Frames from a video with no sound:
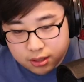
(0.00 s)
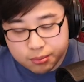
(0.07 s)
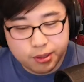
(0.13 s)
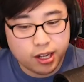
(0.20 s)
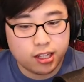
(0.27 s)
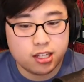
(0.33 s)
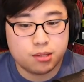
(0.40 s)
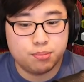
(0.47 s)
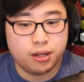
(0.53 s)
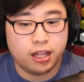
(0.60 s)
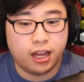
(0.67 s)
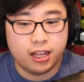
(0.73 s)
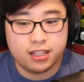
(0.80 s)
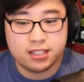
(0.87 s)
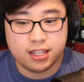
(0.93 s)
to be honest, but
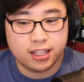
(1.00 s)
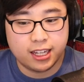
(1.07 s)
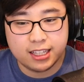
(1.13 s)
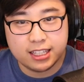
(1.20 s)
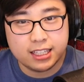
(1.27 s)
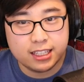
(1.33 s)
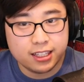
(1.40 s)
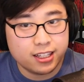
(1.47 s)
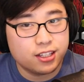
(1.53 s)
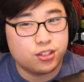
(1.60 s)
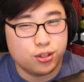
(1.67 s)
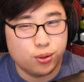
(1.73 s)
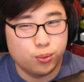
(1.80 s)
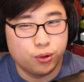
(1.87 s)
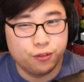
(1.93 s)
it said I needed it,
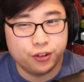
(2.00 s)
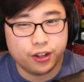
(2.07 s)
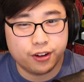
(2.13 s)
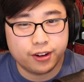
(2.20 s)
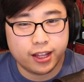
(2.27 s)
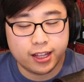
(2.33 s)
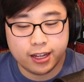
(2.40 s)
so we'll figure that